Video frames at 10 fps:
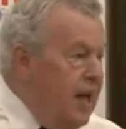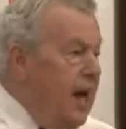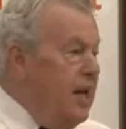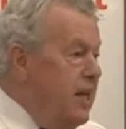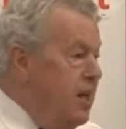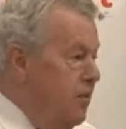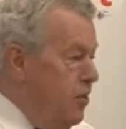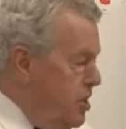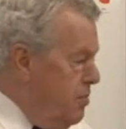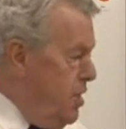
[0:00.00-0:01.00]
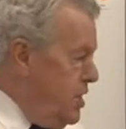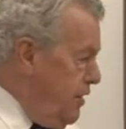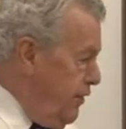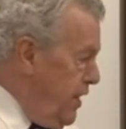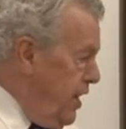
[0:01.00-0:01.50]
And then you've got immunity
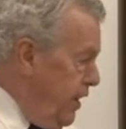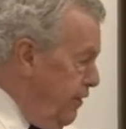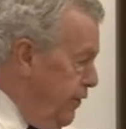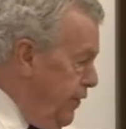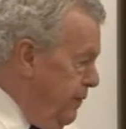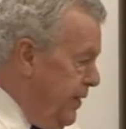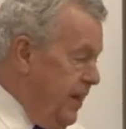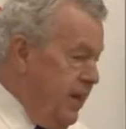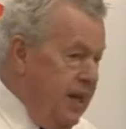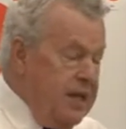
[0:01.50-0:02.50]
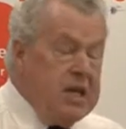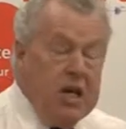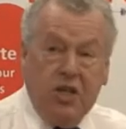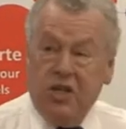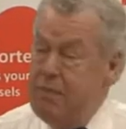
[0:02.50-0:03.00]
for life. Okay?
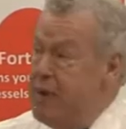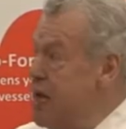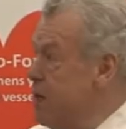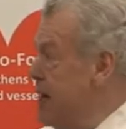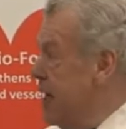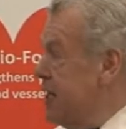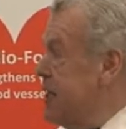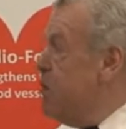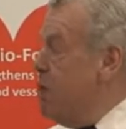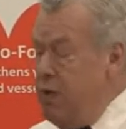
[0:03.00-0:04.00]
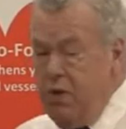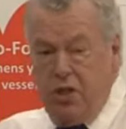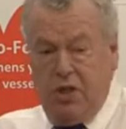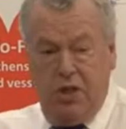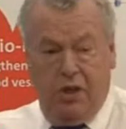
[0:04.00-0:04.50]
So in many ways, what we want to
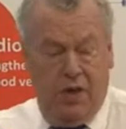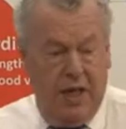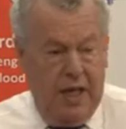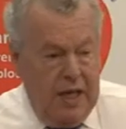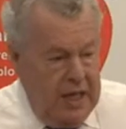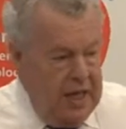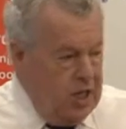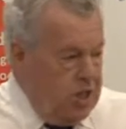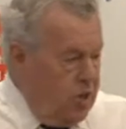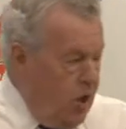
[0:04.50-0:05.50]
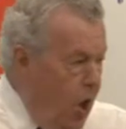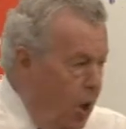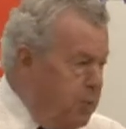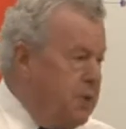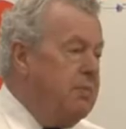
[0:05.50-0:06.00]
do is to
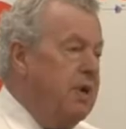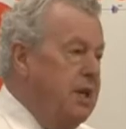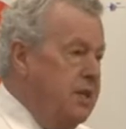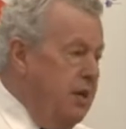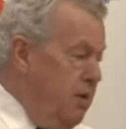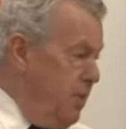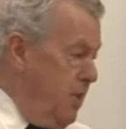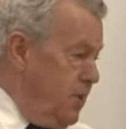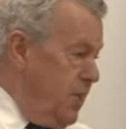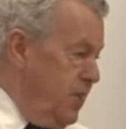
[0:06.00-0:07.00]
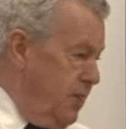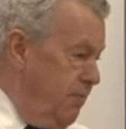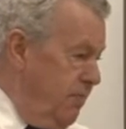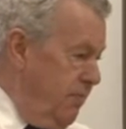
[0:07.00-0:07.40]
optimize our immune system.